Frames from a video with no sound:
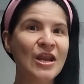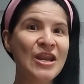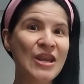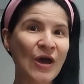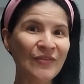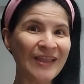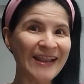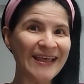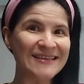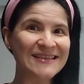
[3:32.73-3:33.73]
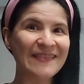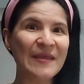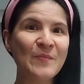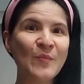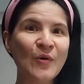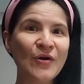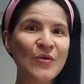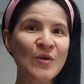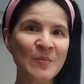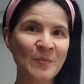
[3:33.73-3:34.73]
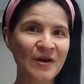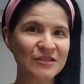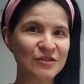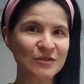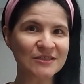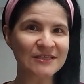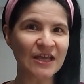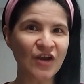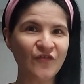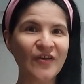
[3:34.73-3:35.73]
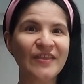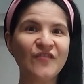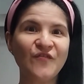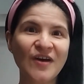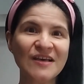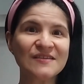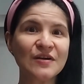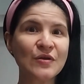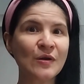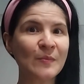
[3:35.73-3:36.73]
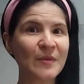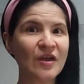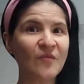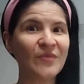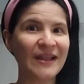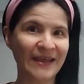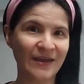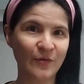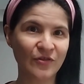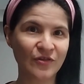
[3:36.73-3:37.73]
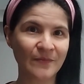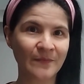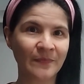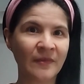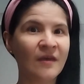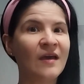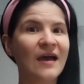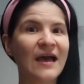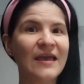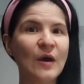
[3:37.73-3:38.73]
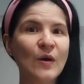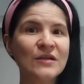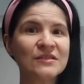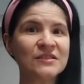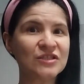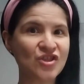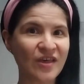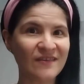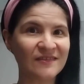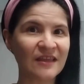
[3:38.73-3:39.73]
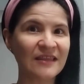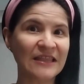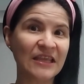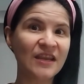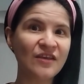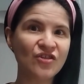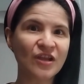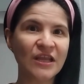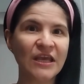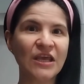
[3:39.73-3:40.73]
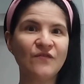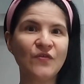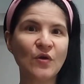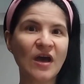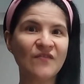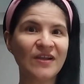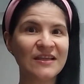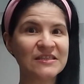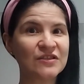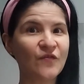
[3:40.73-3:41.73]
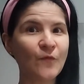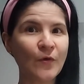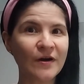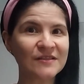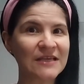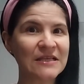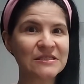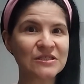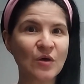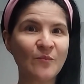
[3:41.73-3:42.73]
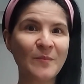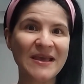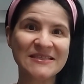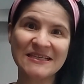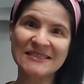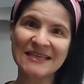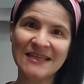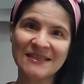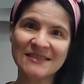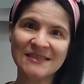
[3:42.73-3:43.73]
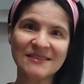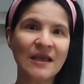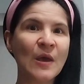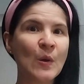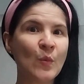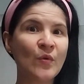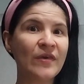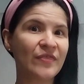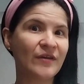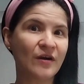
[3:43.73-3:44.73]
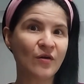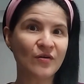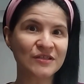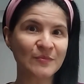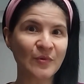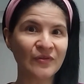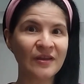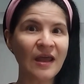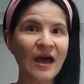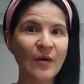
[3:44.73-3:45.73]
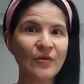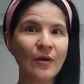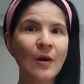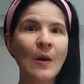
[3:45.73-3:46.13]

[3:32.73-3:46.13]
Nonetheless, the more you immerse yourself, the faster you'll pick up the language. I also suggest that initially, if you have a list of words and some basic sentences with their corresponding audio,